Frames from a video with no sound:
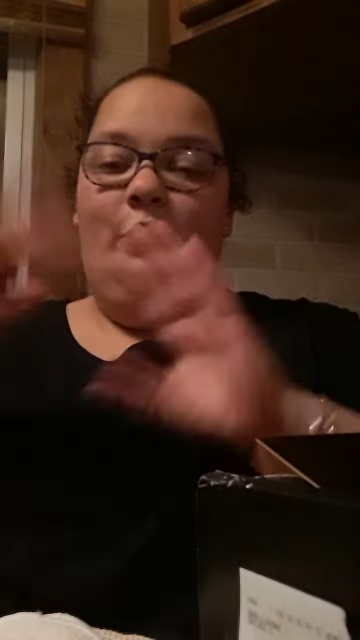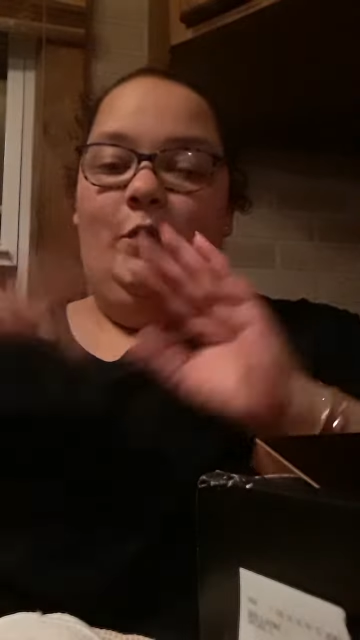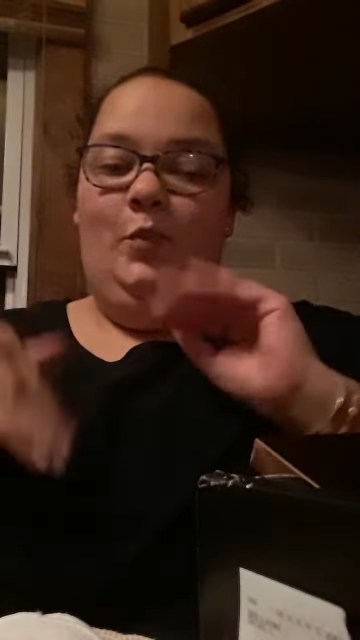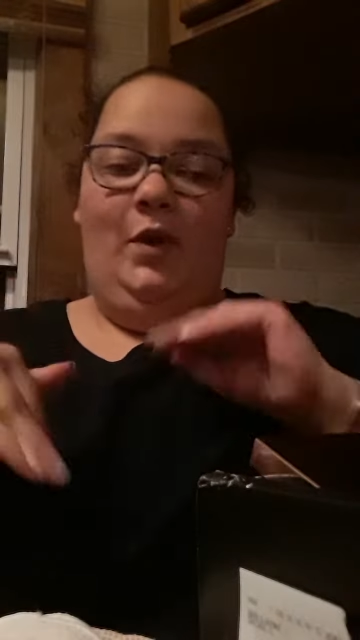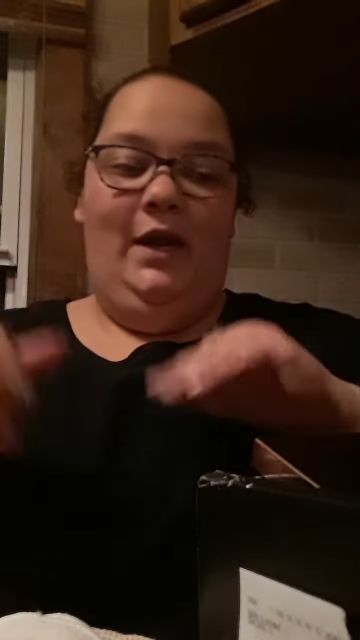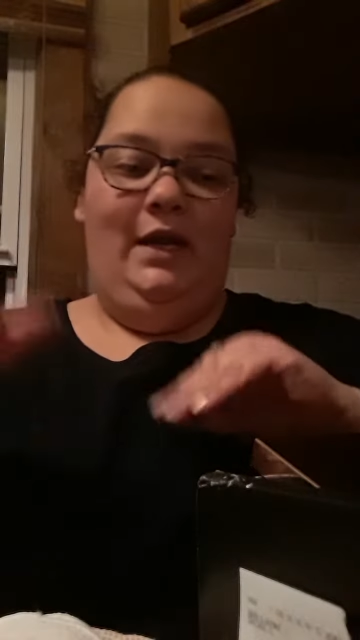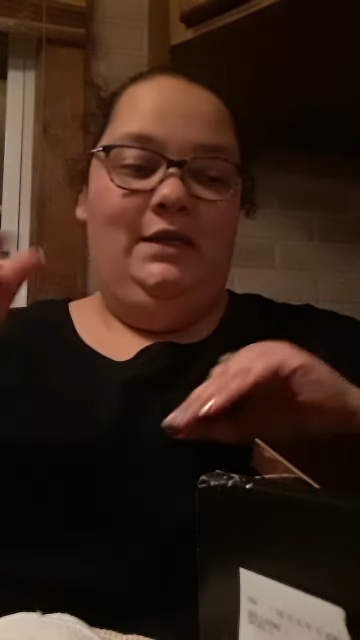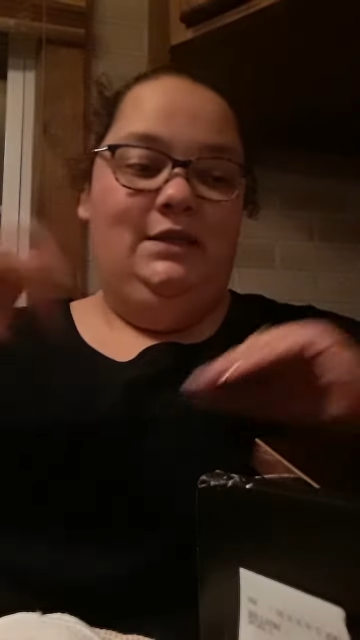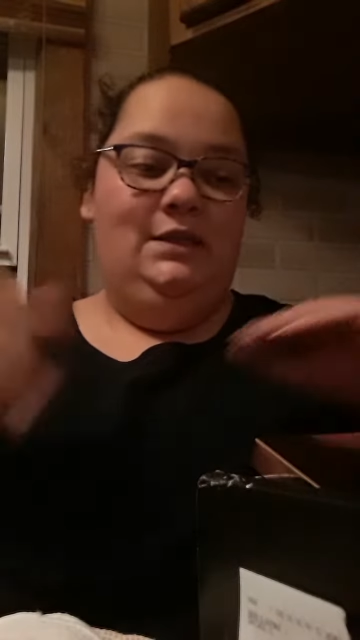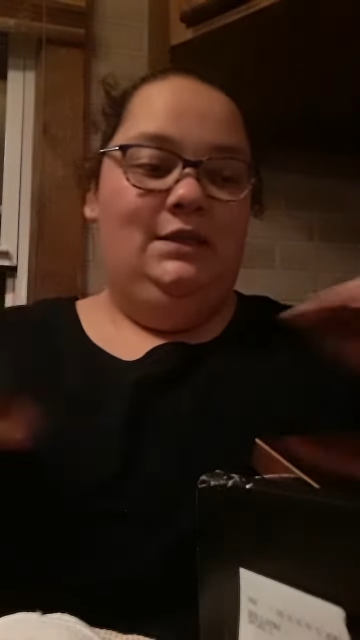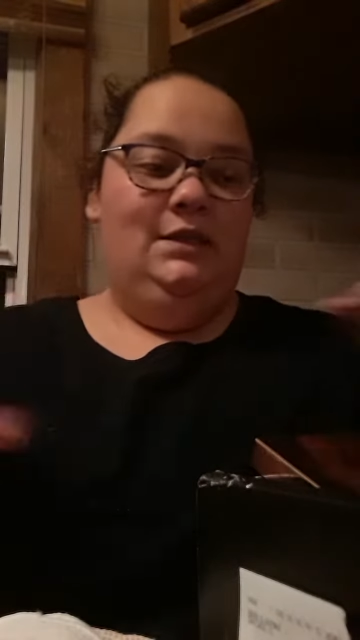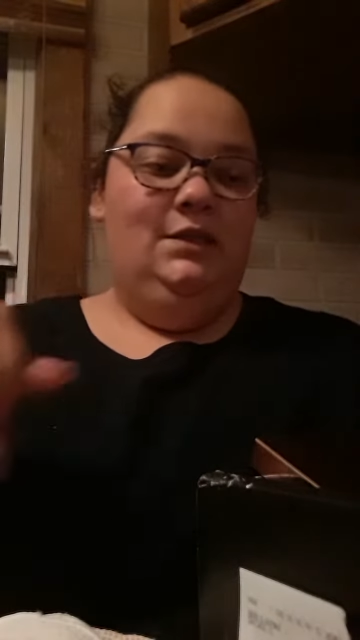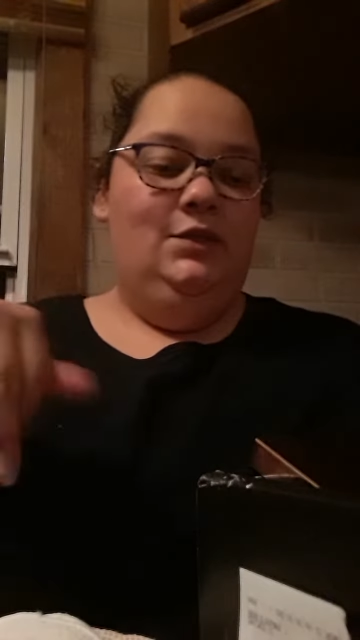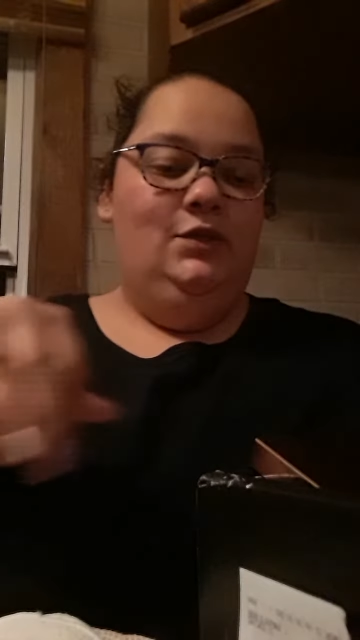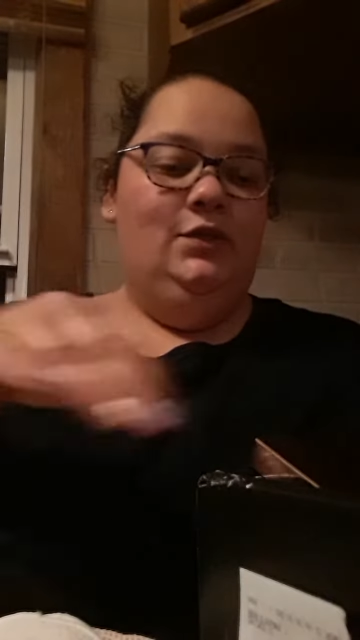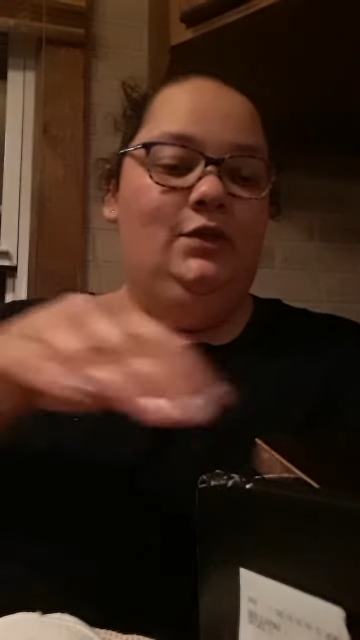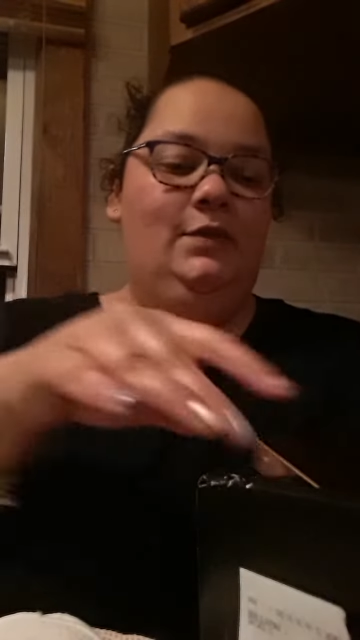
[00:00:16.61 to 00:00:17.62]
prices in the
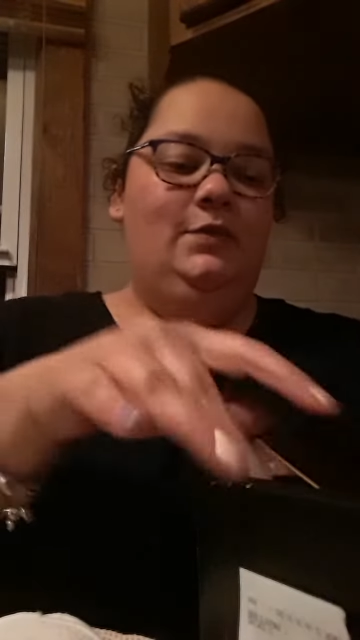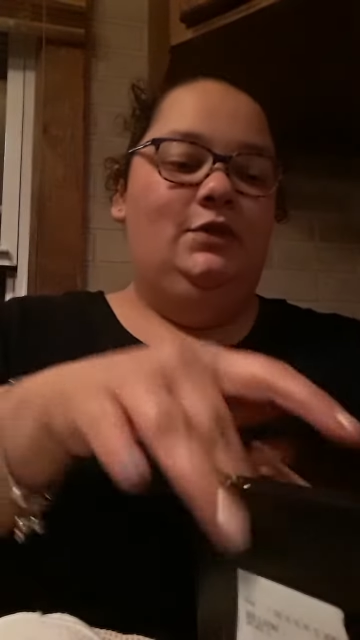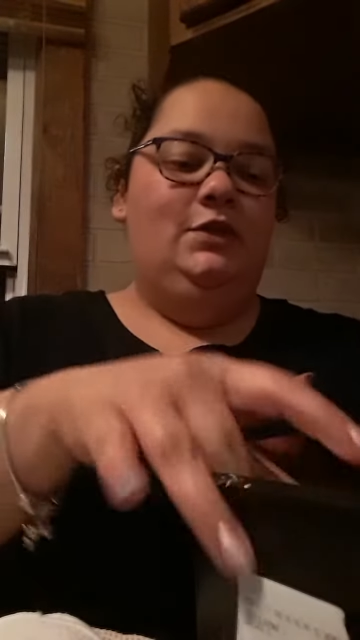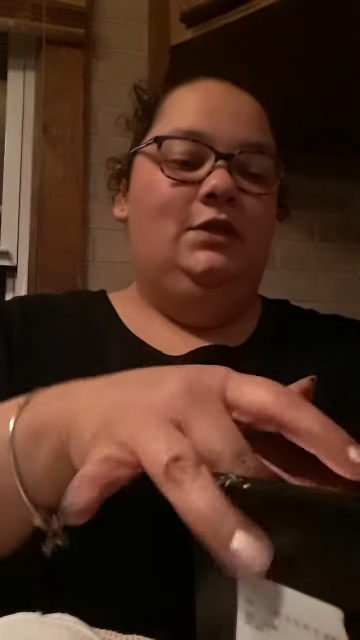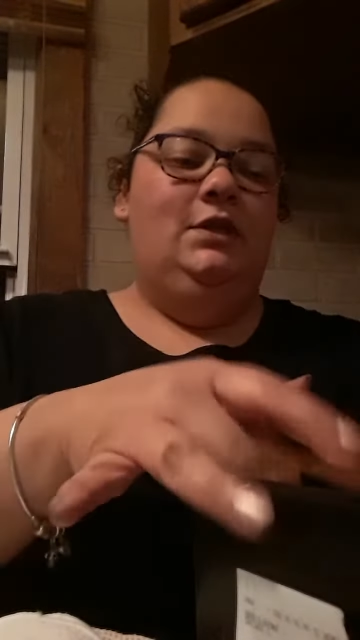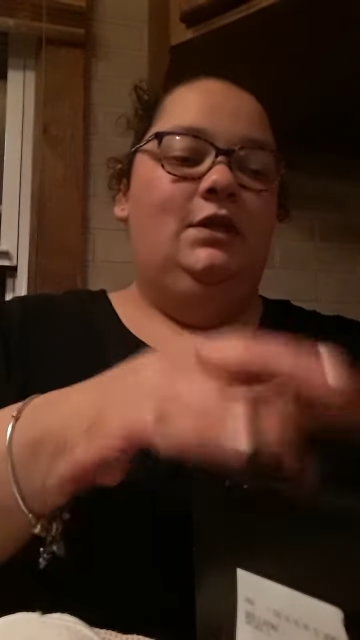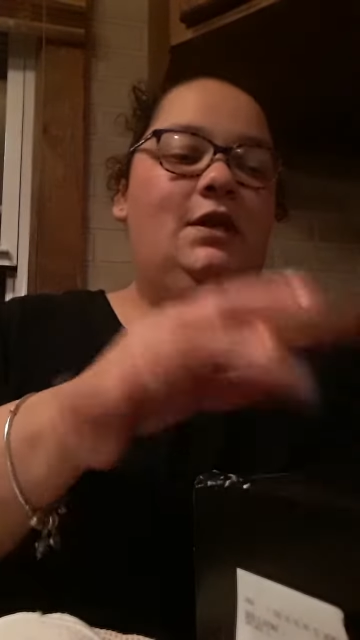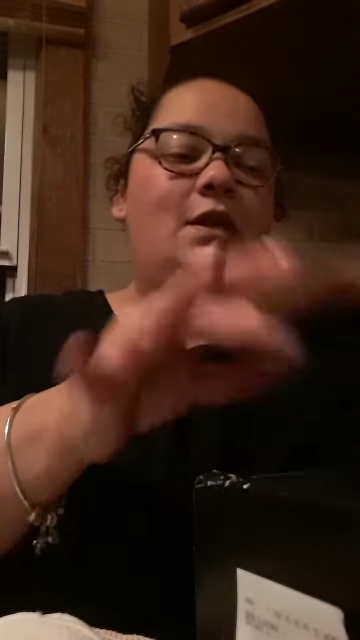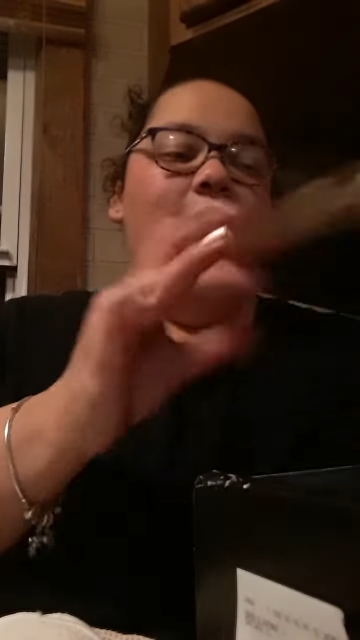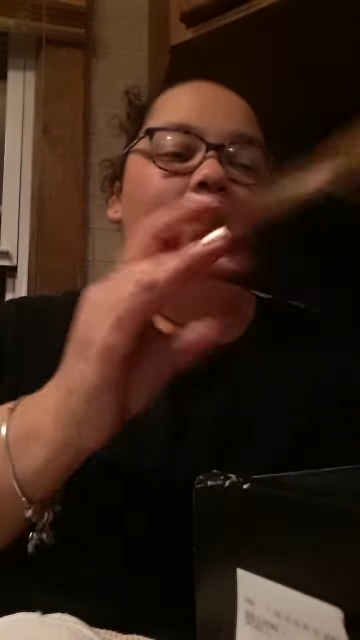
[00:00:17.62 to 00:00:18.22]
description.